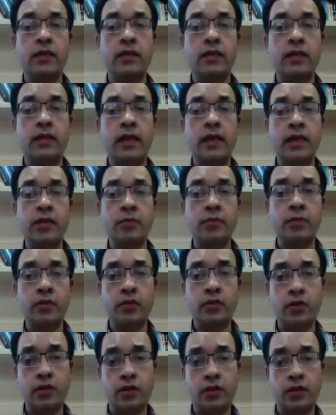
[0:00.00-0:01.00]
Last but
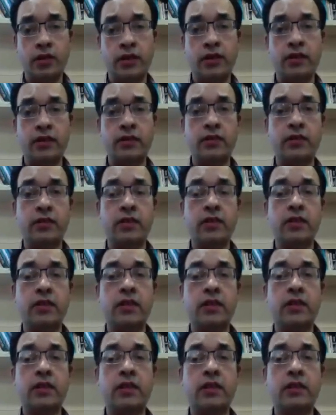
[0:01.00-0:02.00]
not least,
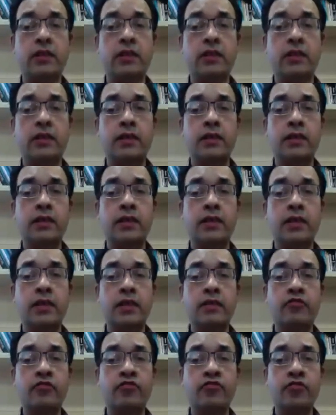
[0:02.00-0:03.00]

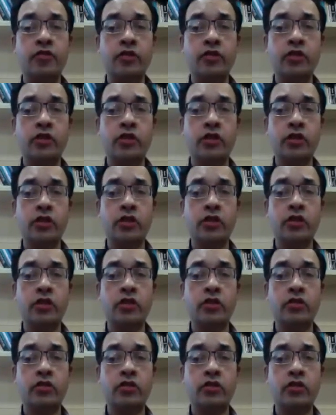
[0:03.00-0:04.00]
the first
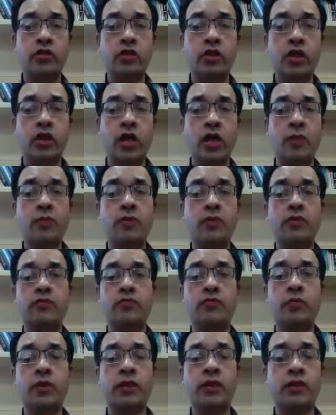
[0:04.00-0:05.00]
couple
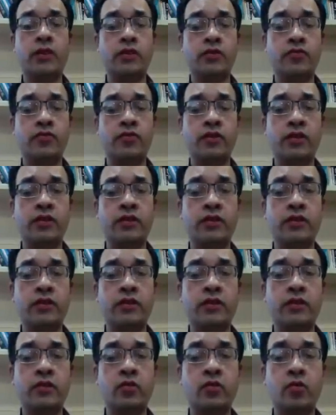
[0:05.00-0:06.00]
of weeks of
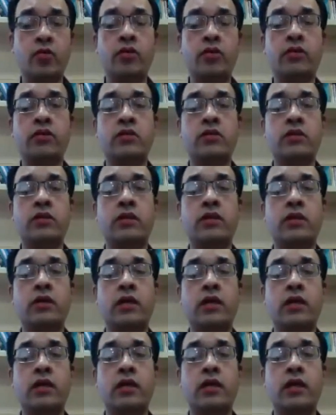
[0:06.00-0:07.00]
this course
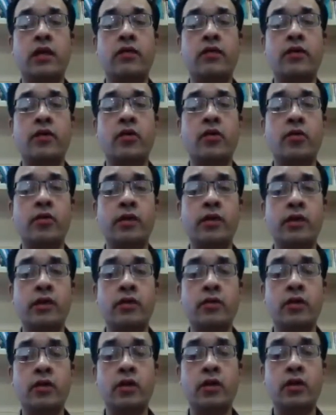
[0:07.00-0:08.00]
are
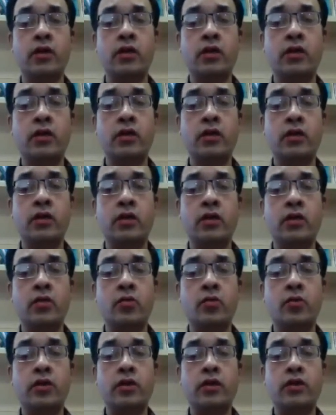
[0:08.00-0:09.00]
recorded
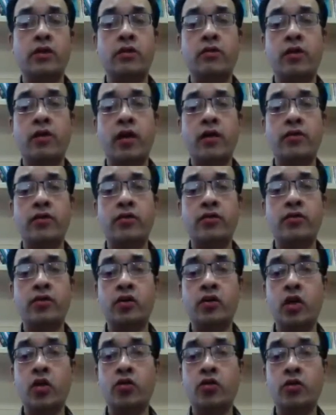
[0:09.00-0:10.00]
with a rather
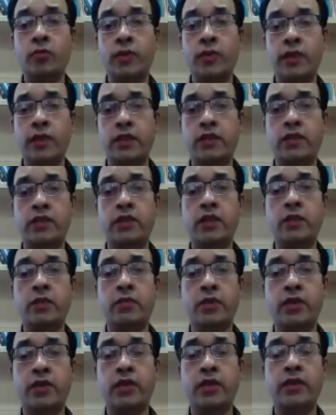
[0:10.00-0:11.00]
slow speech,
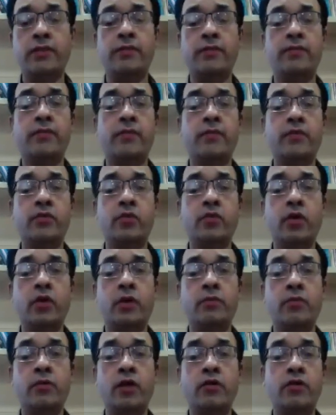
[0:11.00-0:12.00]
deliberately, so
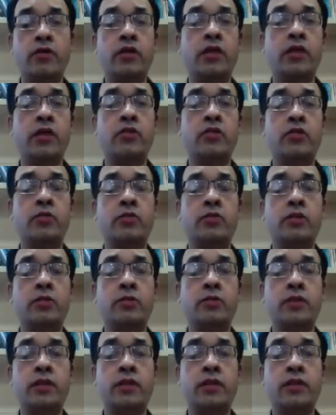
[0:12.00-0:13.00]
I'm not really going to be
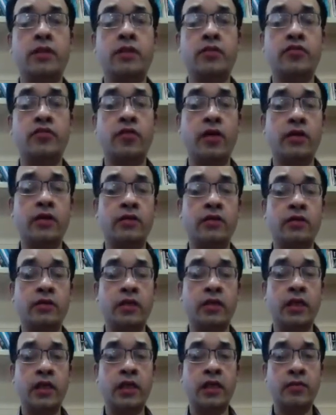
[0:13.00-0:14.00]
speaking as fast as
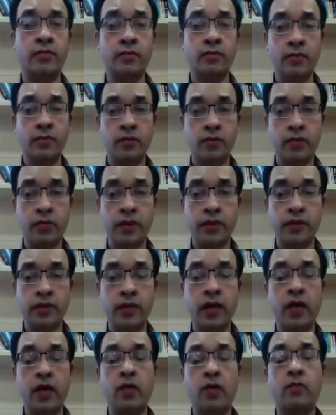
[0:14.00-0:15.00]
I am right
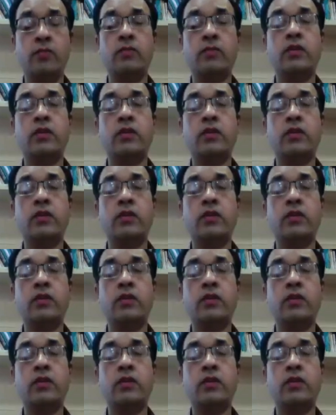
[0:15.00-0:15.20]
now